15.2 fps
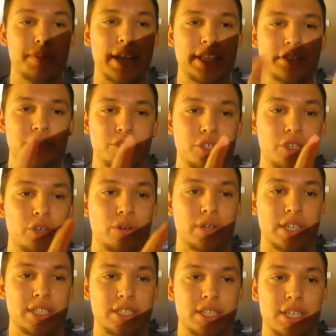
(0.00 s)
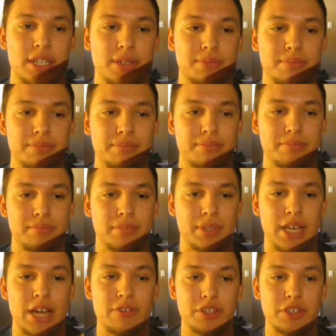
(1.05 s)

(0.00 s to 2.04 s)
that studio is kind of